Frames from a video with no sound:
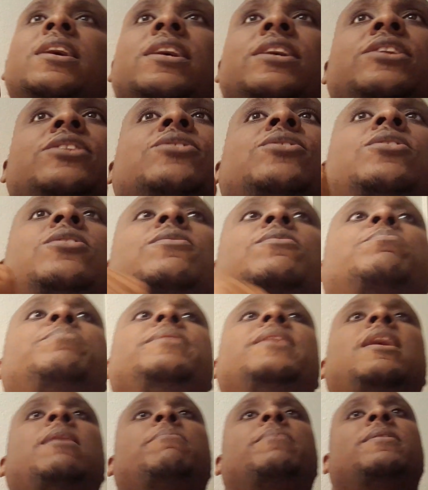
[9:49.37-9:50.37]
You'll
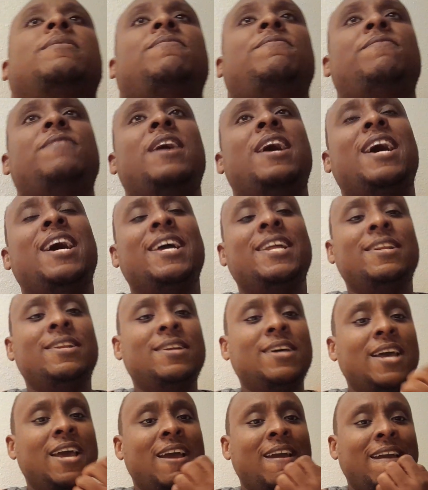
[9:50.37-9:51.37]
be able to find
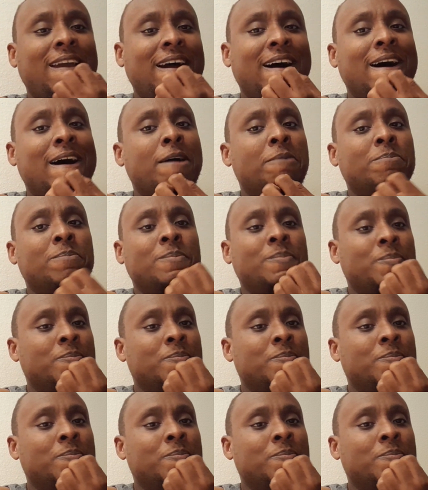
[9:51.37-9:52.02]
a